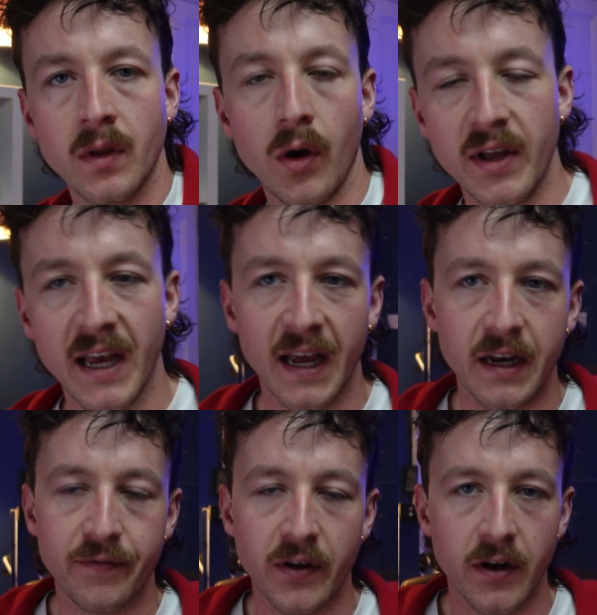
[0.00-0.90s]
Oh yeah, and
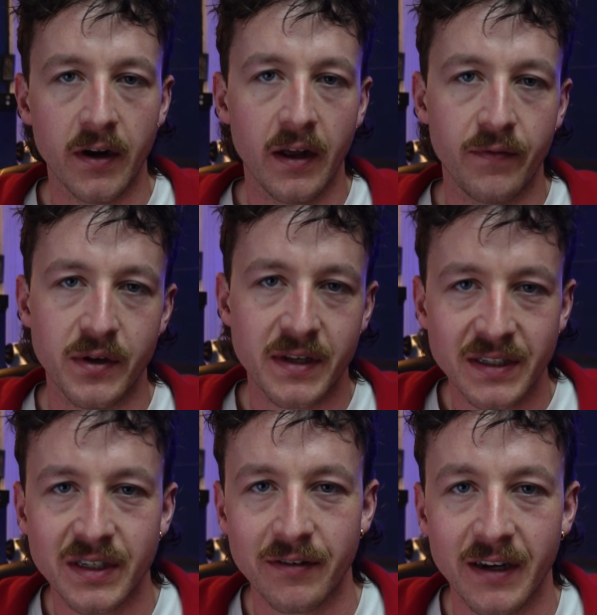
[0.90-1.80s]
if you
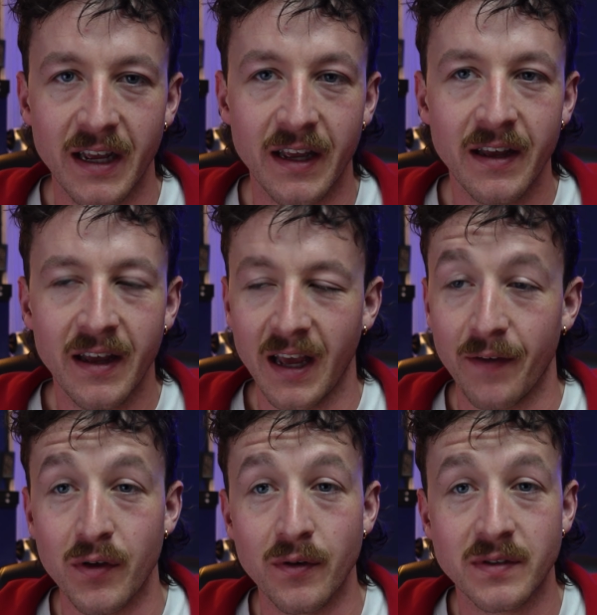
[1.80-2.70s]
disagree,
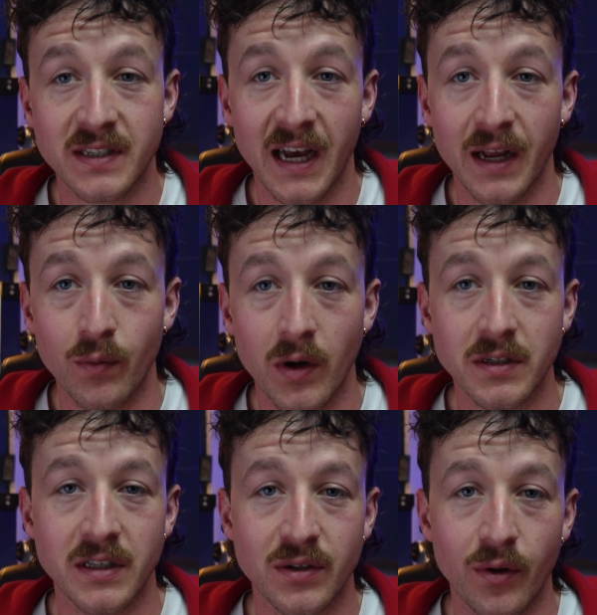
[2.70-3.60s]
if you sat and
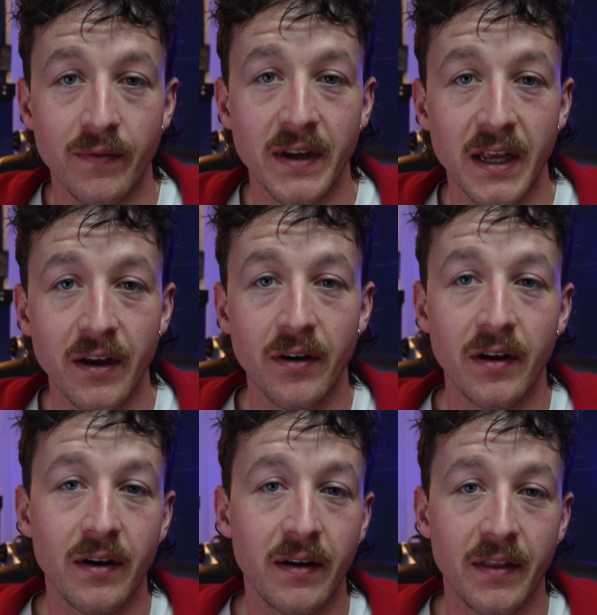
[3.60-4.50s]
watched this whole video,
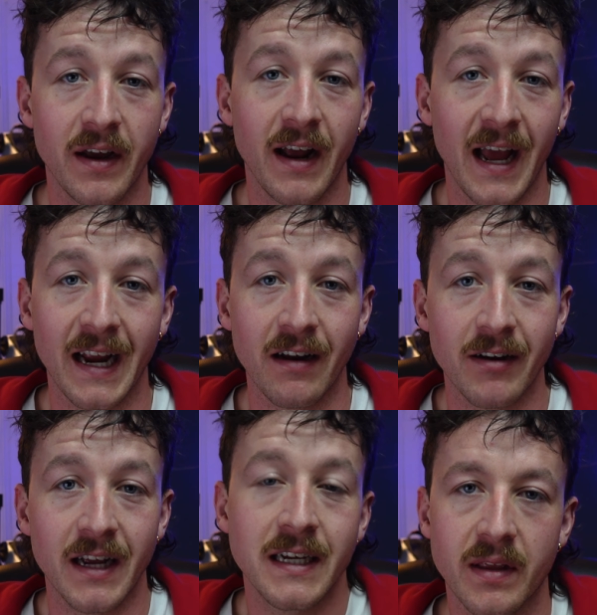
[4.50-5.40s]
they're
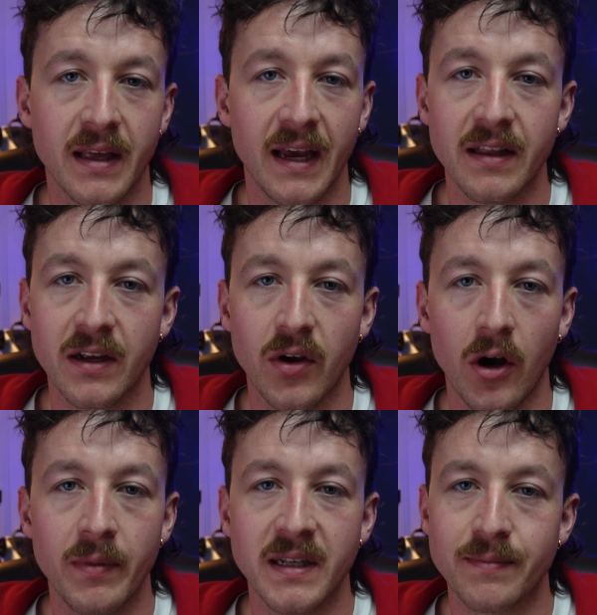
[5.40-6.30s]
angry, get in the
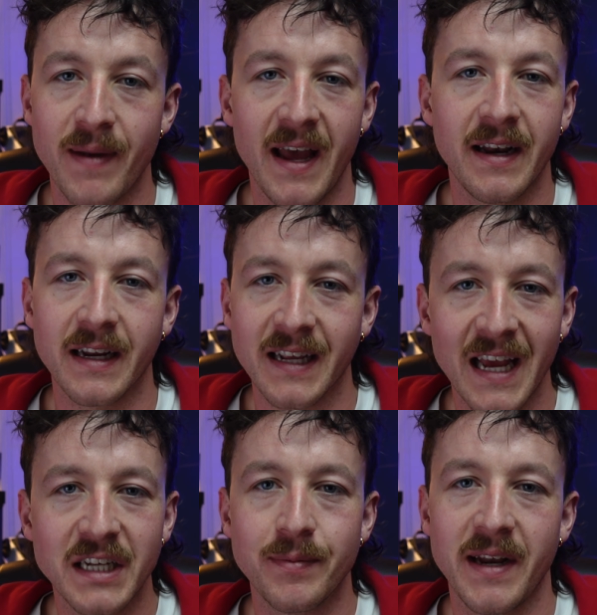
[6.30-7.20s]
comments, man.
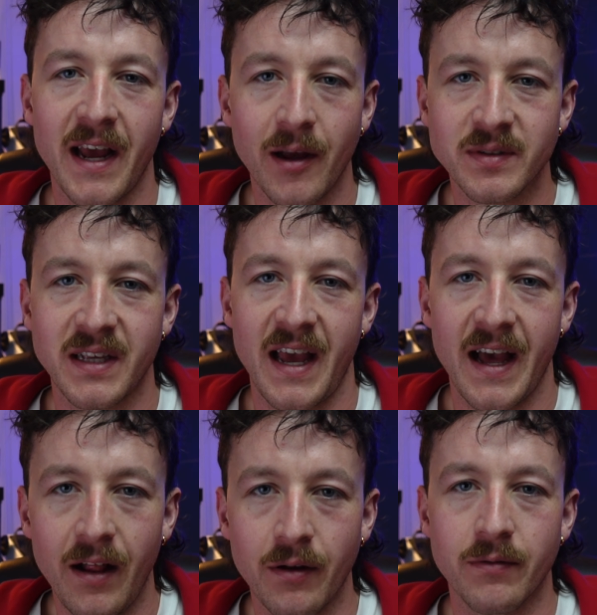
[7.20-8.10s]
Engagement helps the
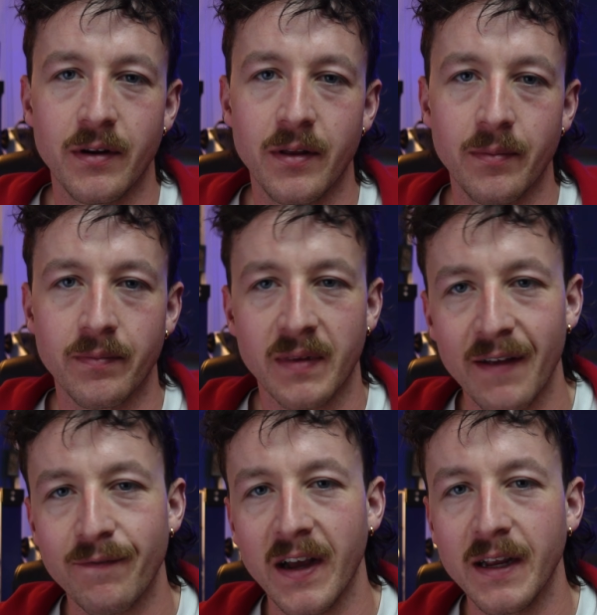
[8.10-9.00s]
algorithm.
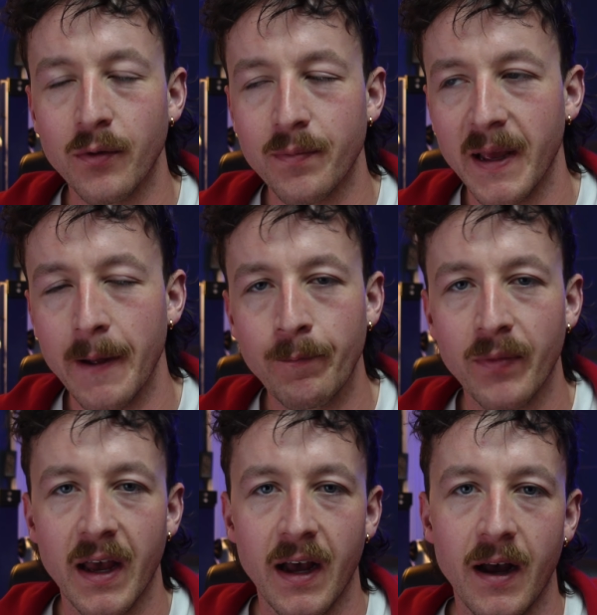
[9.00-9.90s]
Get fighting with me.
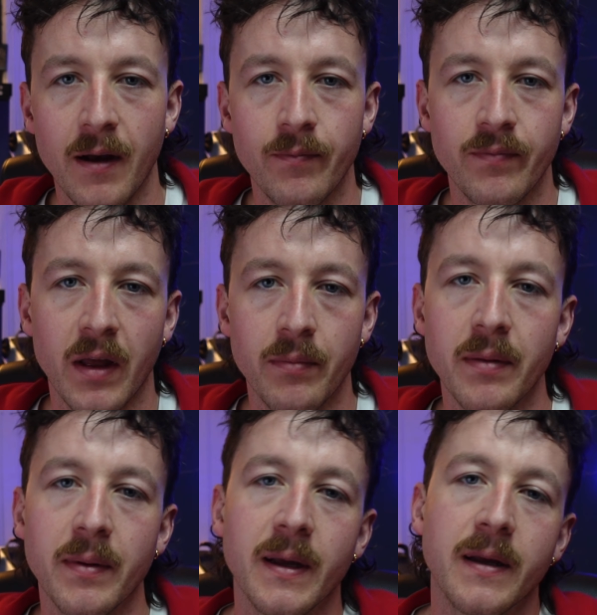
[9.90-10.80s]
I'll
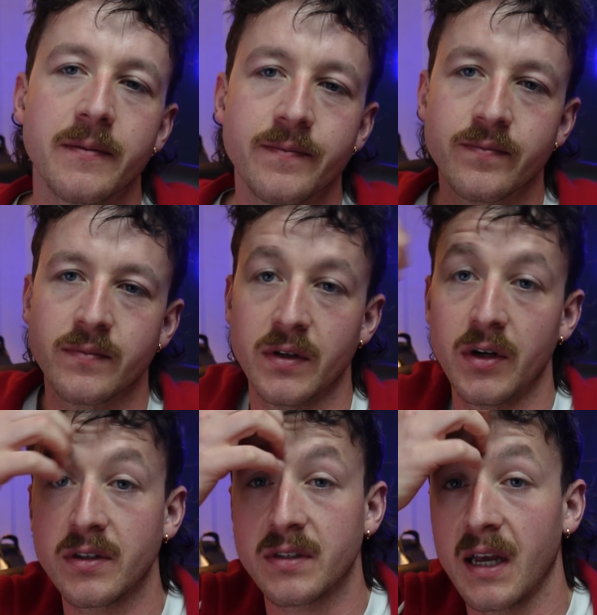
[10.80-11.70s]
maybe, who
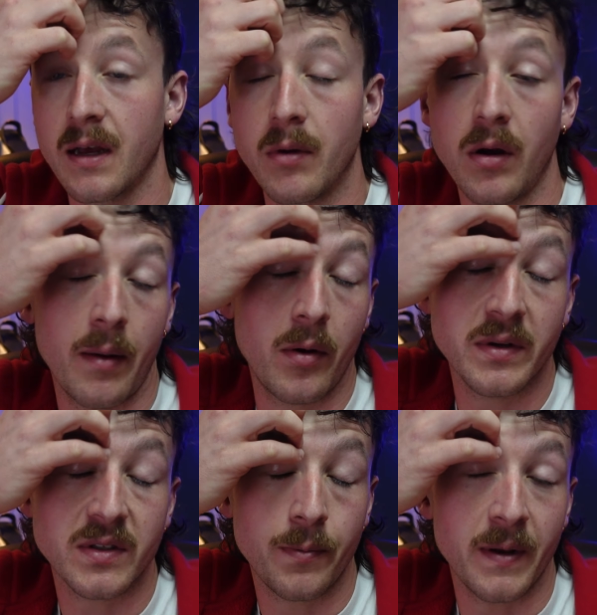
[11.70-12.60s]
knows? Yeah, I'm
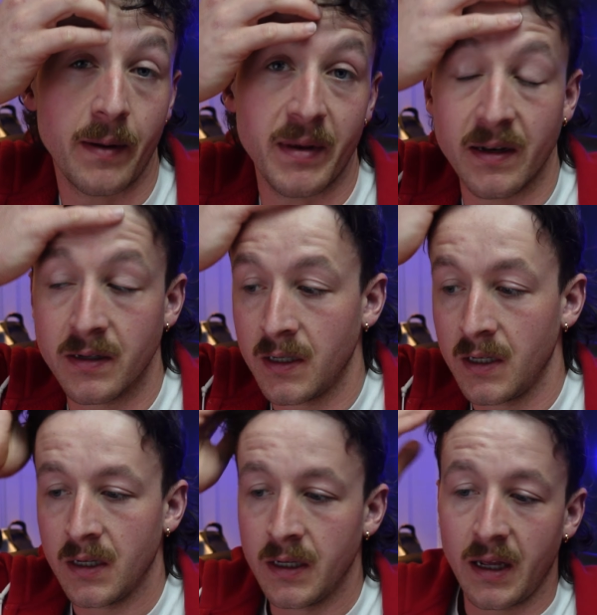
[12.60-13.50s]
always open. I mean,
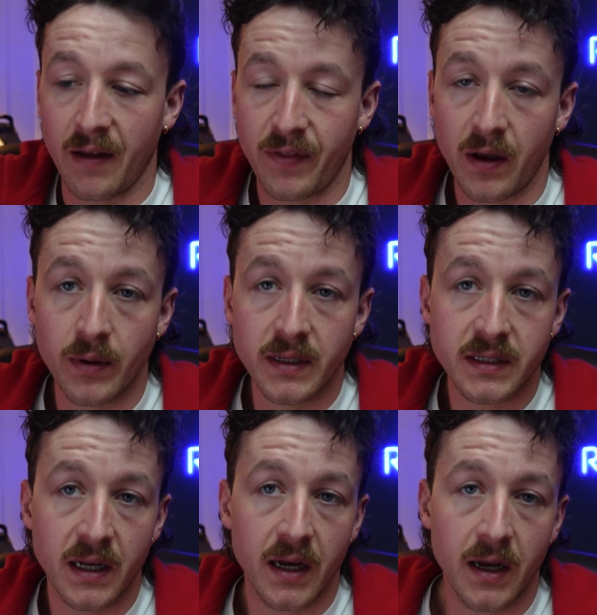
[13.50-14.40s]
if there was
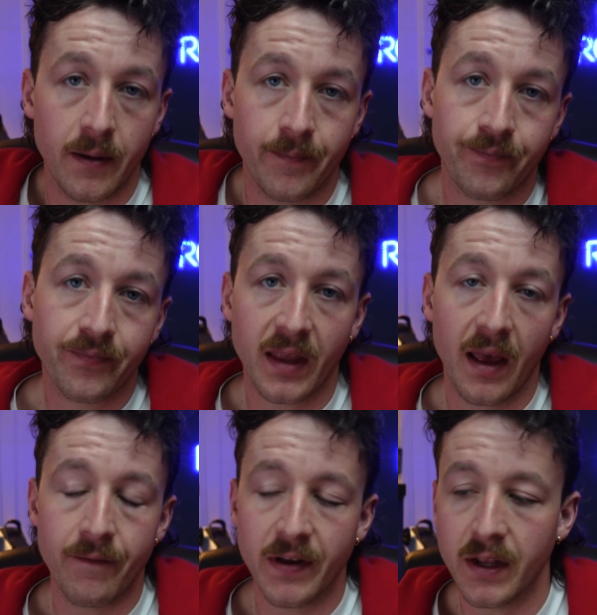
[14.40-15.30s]
a
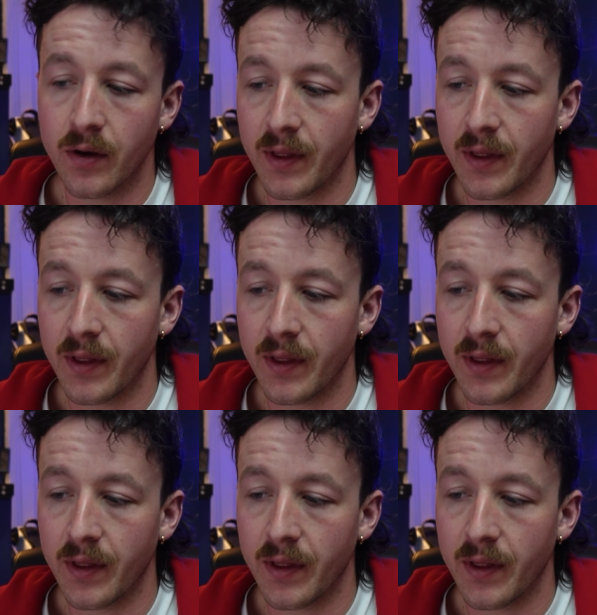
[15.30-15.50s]
video